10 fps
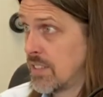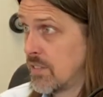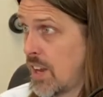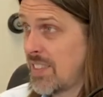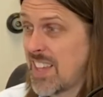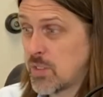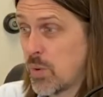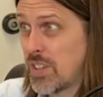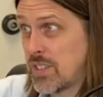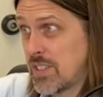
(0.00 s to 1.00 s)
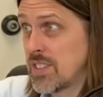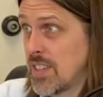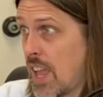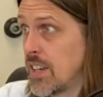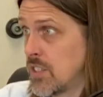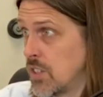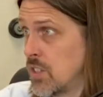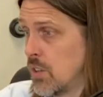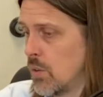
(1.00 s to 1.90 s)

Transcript: right? That's what it's designed to do.